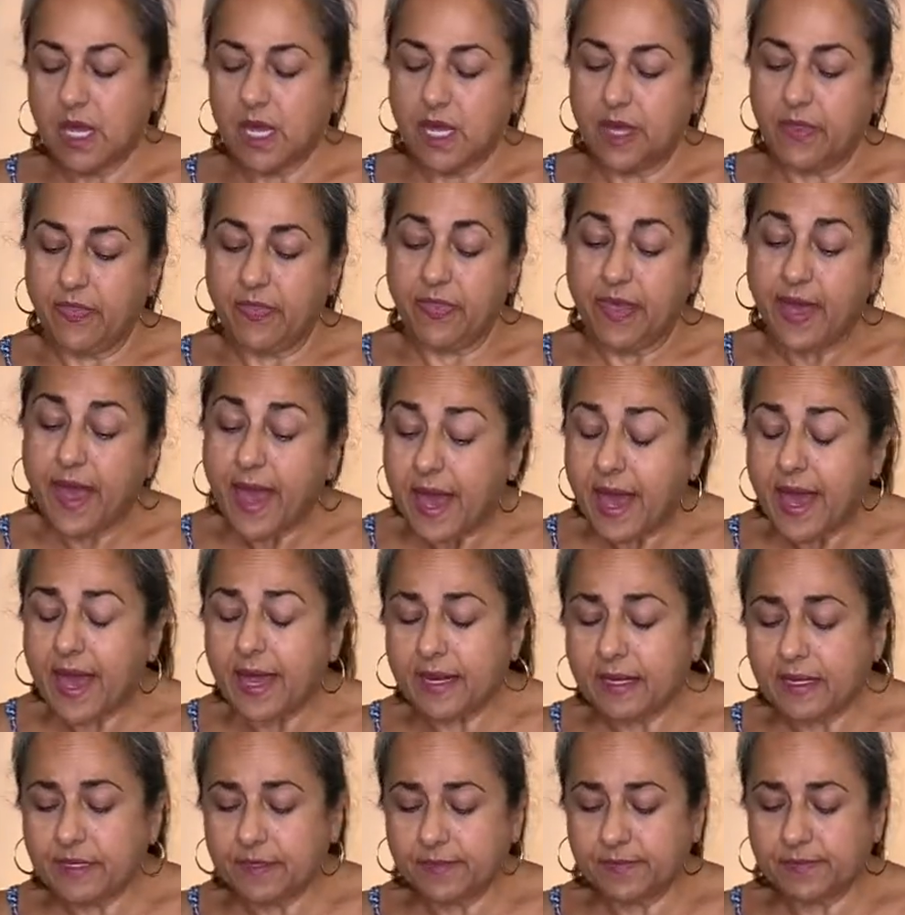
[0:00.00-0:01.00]
And
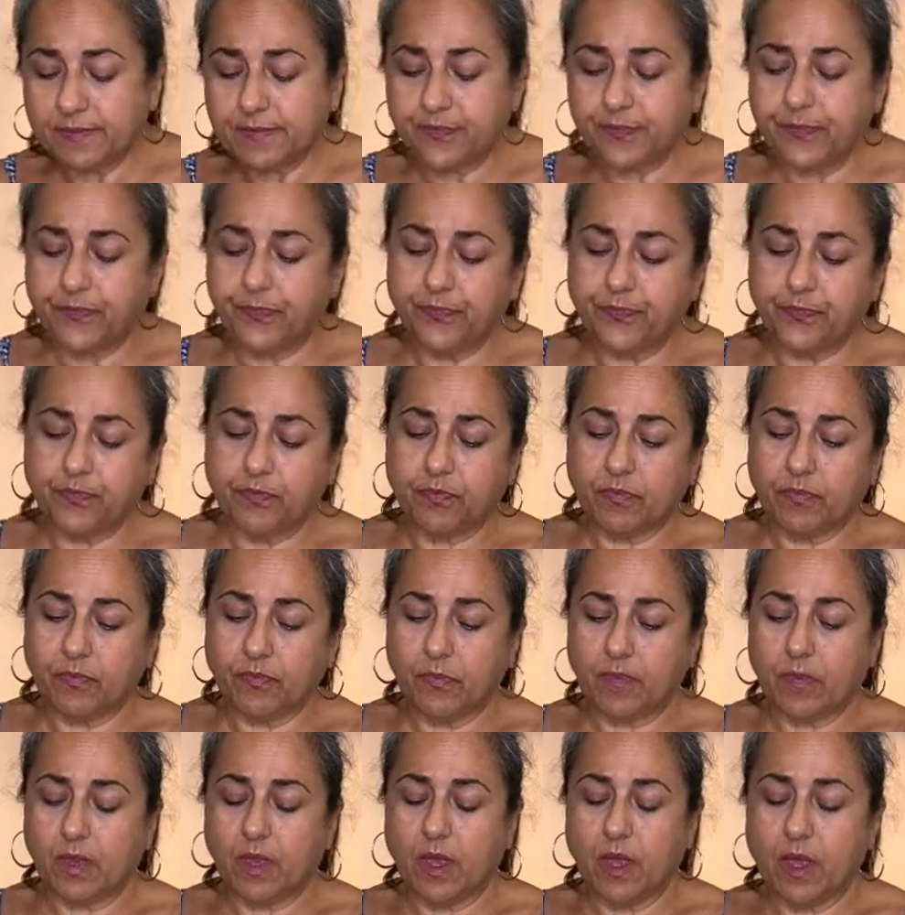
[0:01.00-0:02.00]
then,
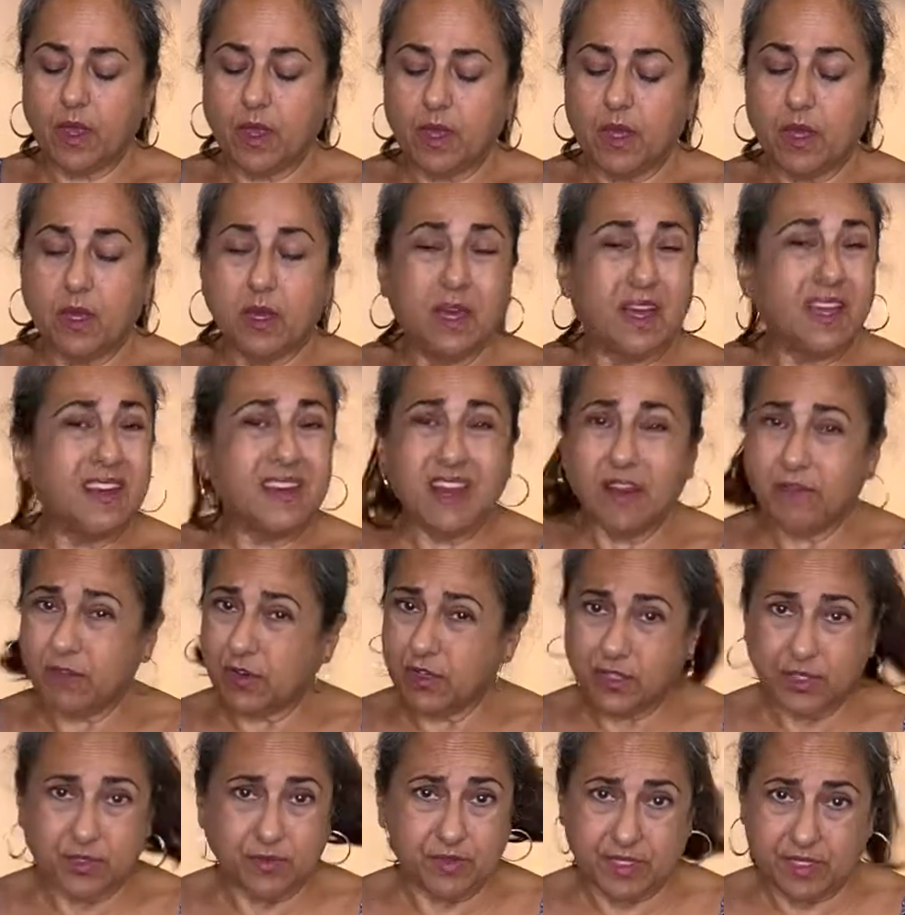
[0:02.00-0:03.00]
and never
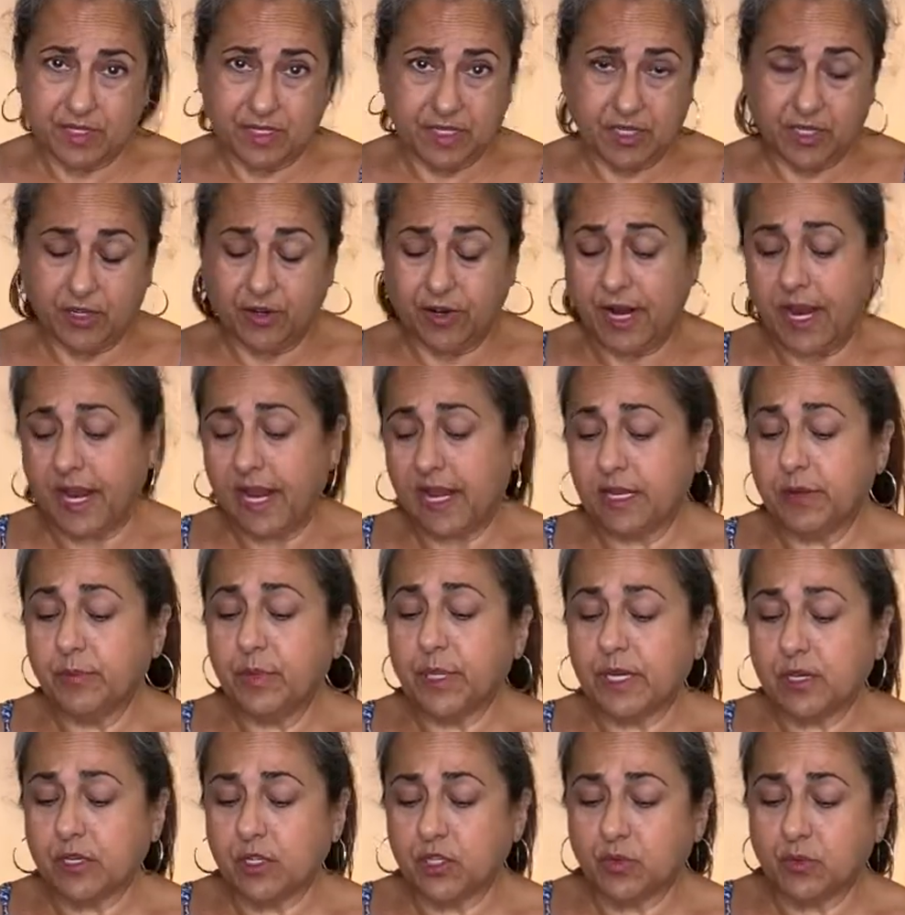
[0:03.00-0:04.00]
do this in your hand
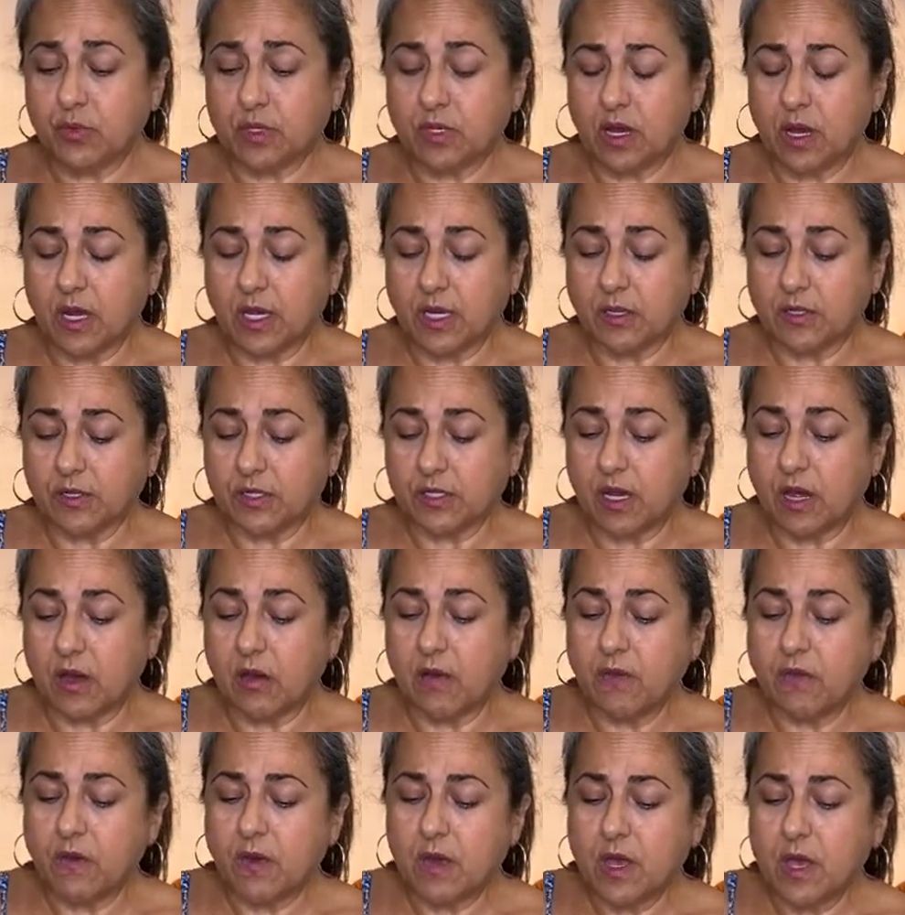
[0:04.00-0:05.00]
because you will cut yourself.
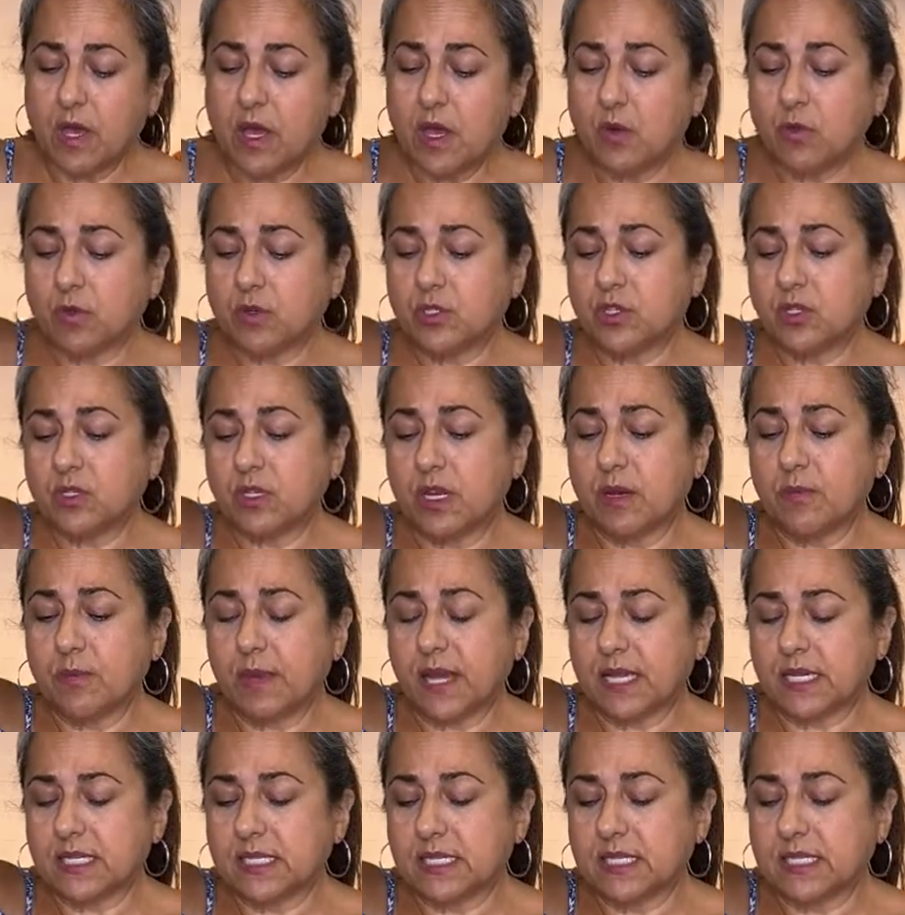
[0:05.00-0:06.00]
We're just gonna
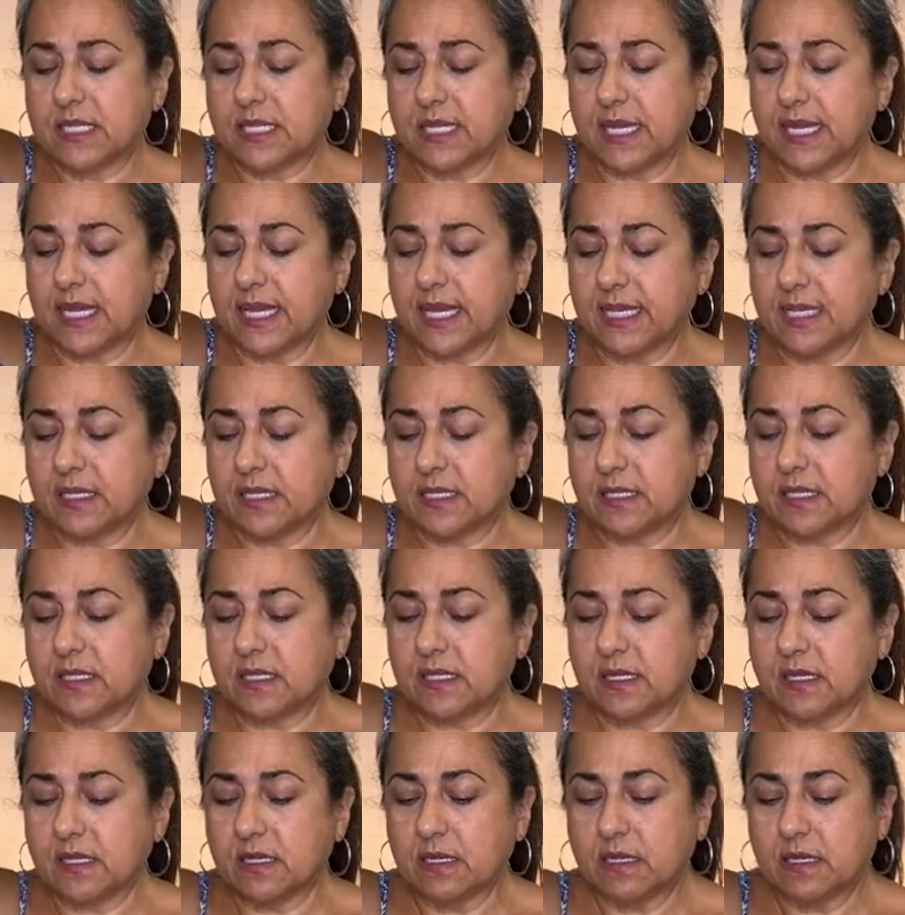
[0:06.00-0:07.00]
make slits